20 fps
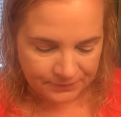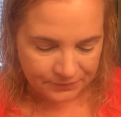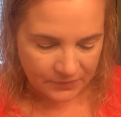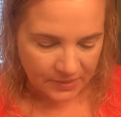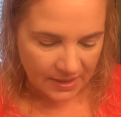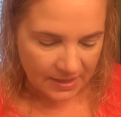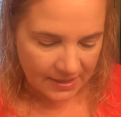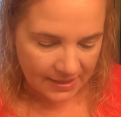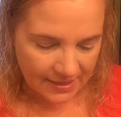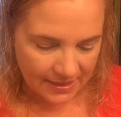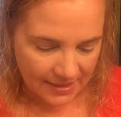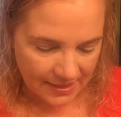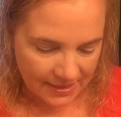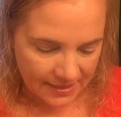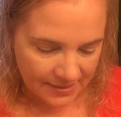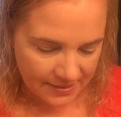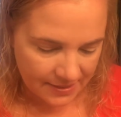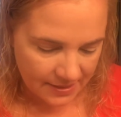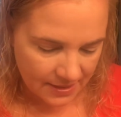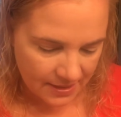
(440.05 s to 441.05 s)
And
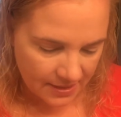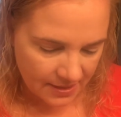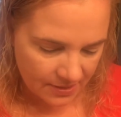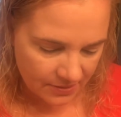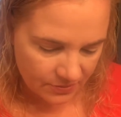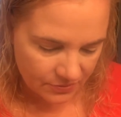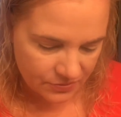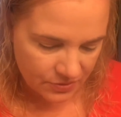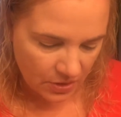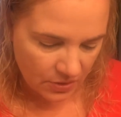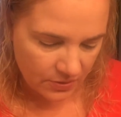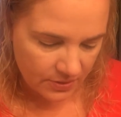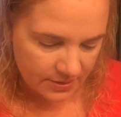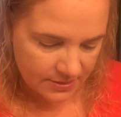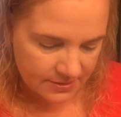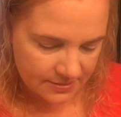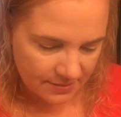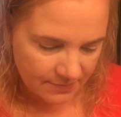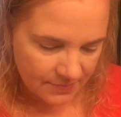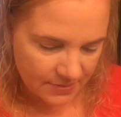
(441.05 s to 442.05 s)
again, there's already
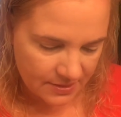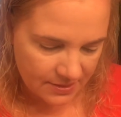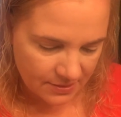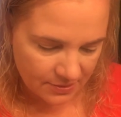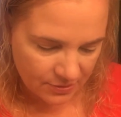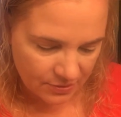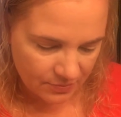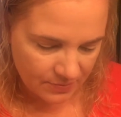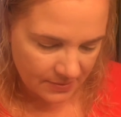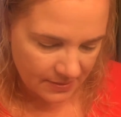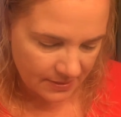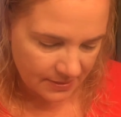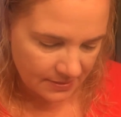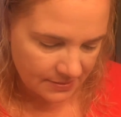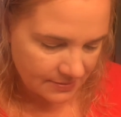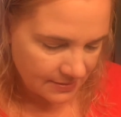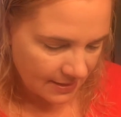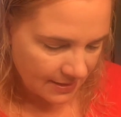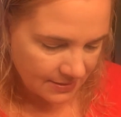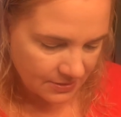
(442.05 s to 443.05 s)
some in here because
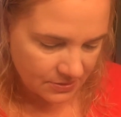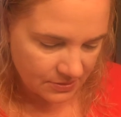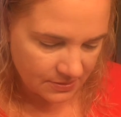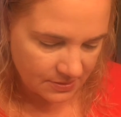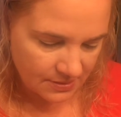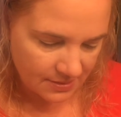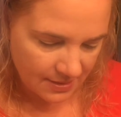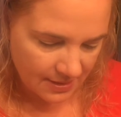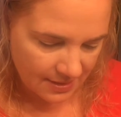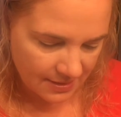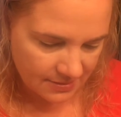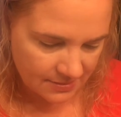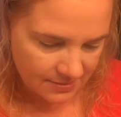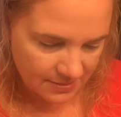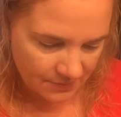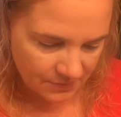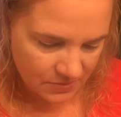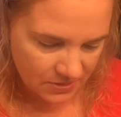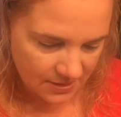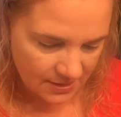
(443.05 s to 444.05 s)
I just can't
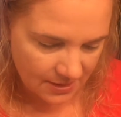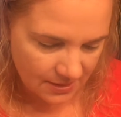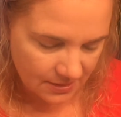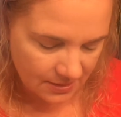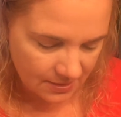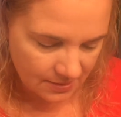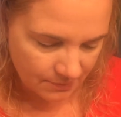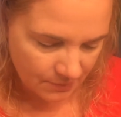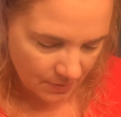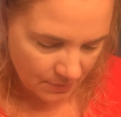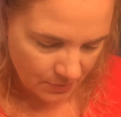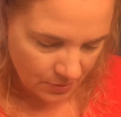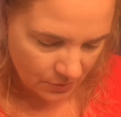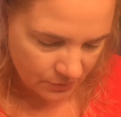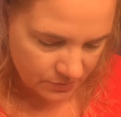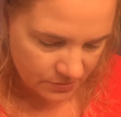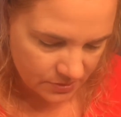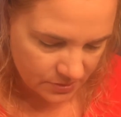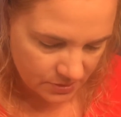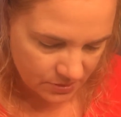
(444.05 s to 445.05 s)
seem to get the memo
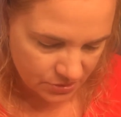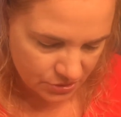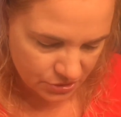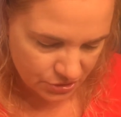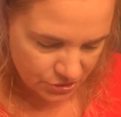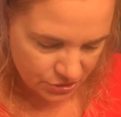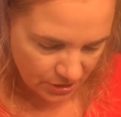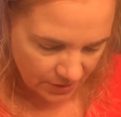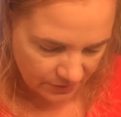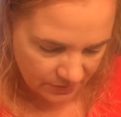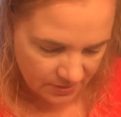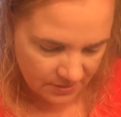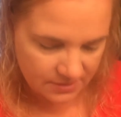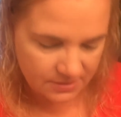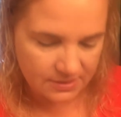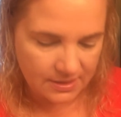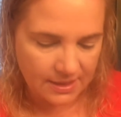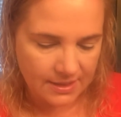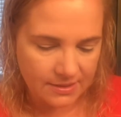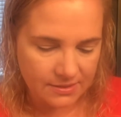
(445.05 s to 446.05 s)
to shut these
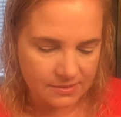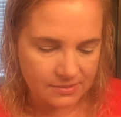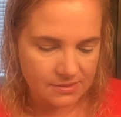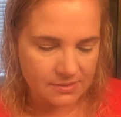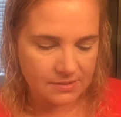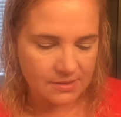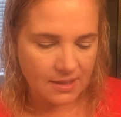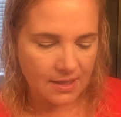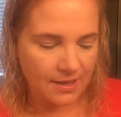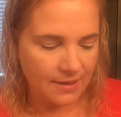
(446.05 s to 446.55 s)
things.